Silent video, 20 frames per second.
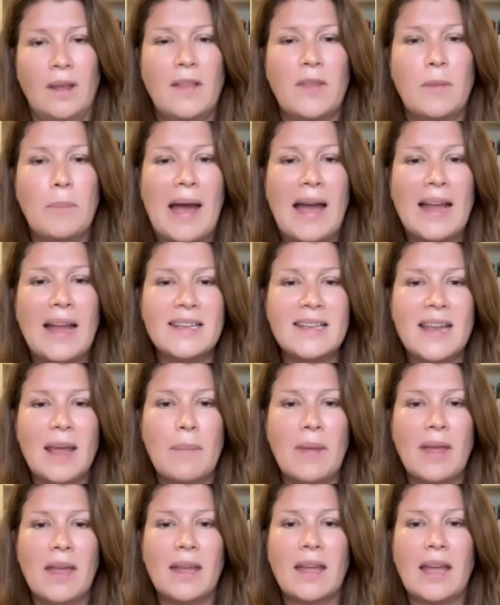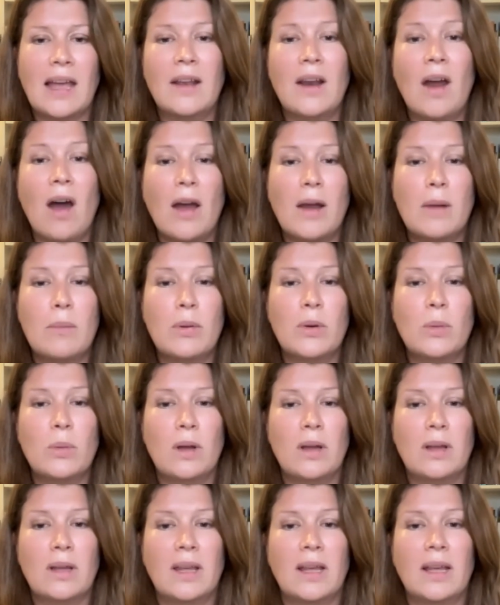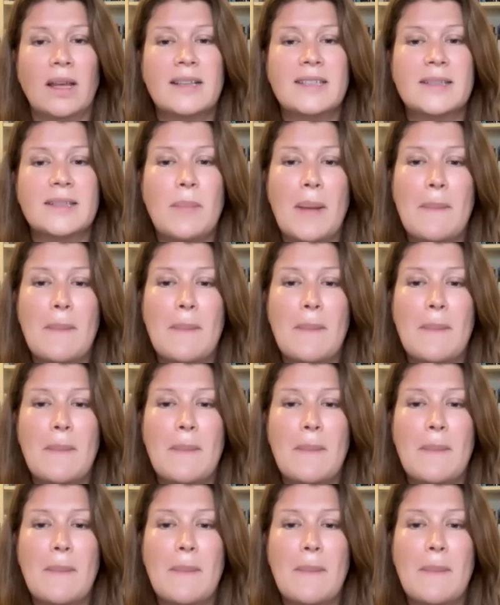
The pandemic and hybrid working has